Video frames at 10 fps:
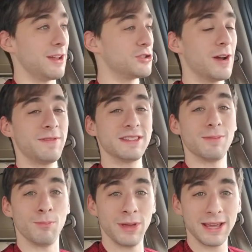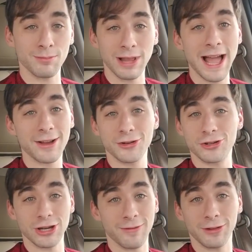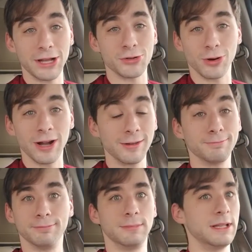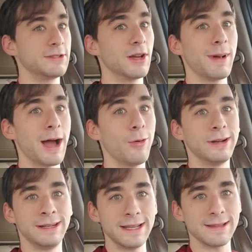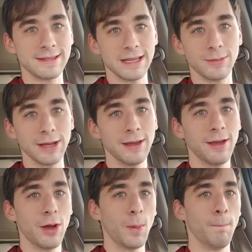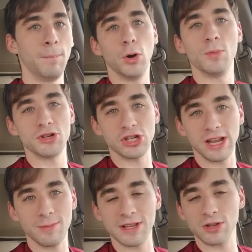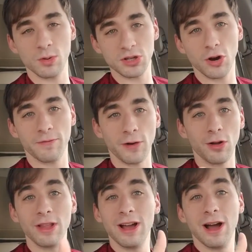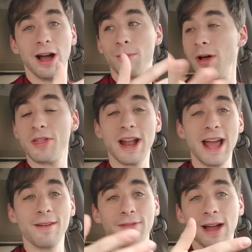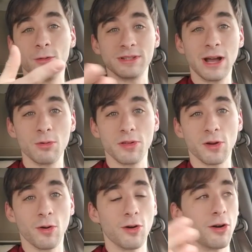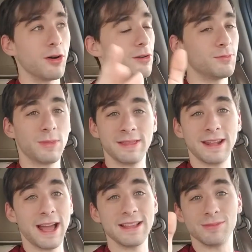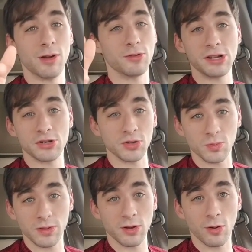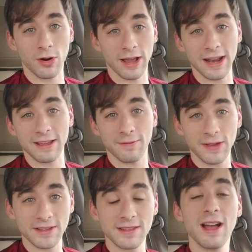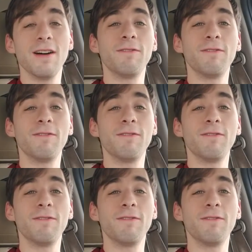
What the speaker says: I drive this big black Chevrolet truck, somehow didn't see me. Boom, and she hit me. So it was her fault. A month and a half, I was out with a car, and then I had some other issues with the car getting it fixed.